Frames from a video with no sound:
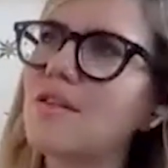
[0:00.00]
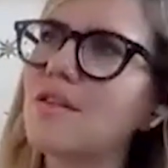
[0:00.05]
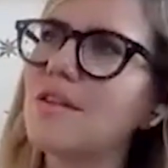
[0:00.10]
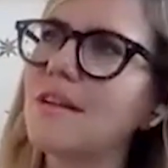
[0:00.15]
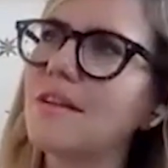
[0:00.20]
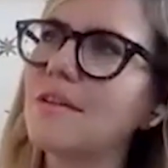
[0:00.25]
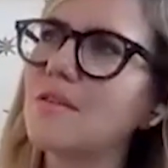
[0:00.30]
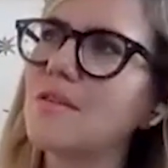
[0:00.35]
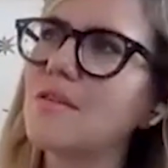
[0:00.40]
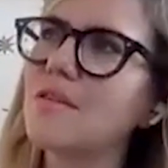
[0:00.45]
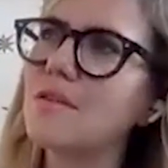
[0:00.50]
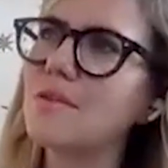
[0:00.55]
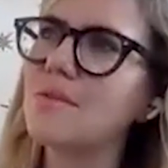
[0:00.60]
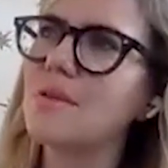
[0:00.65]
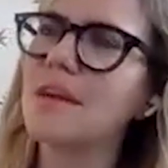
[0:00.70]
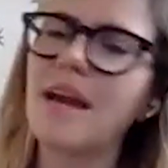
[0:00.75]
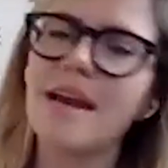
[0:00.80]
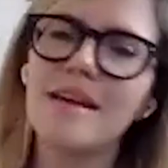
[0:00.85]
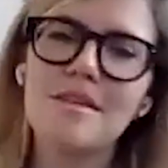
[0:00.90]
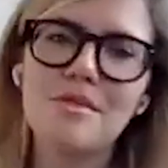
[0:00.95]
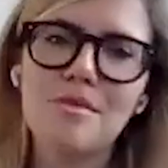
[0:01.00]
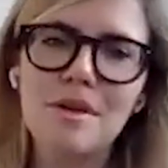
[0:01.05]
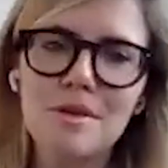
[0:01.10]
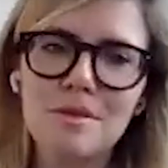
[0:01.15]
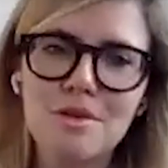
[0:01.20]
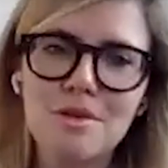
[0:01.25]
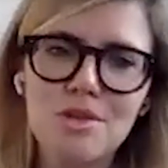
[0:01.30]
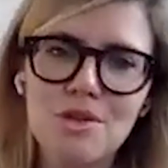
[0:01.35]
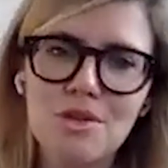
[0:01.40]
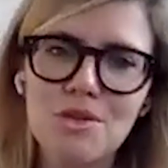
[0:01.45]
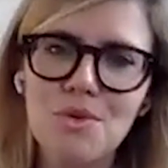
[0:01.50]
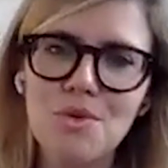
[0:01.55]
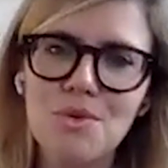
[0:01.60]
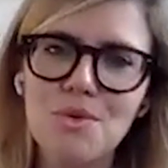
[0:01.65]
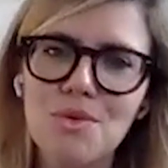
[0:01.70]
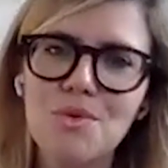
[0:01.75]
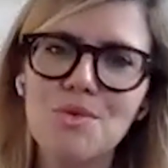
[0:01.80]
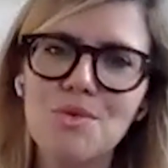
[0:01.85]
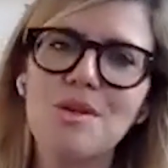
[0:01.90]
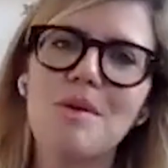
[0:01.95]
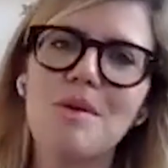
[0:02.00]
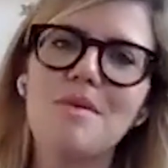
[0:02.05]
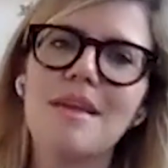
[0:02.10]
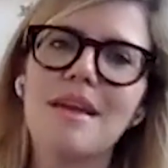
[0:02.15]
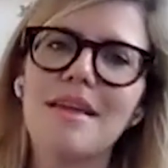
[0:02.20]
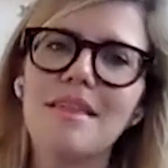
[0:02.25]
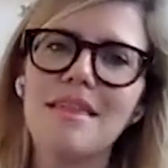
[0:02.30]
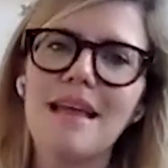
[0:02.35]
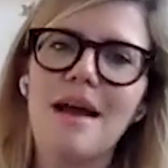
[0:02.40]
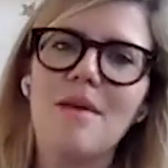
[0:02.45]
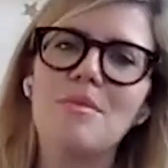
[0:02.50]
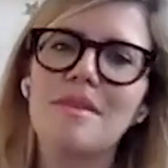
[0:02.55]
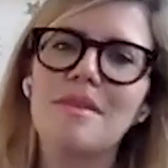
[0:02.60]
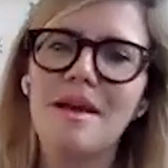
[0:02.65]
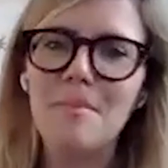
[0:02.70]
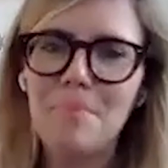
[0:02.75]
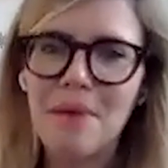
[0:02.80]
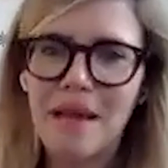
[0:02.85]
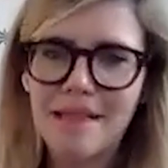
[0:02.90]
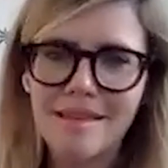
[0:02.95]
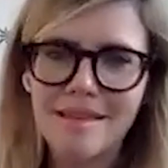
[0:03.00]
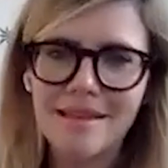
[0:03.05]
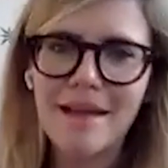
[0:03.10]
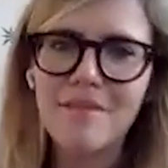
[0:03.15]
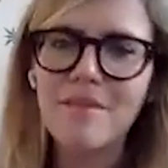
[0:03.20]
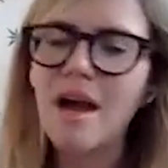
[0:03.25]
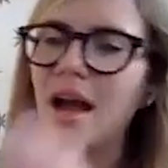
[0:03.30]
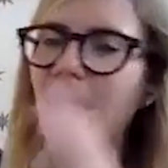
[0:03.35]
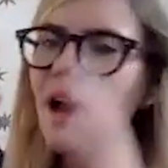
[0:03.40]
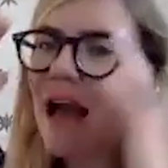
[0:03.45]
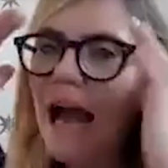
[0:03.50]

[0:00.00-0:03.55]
little suitcase or a little stool, so I was like, that was at a better level.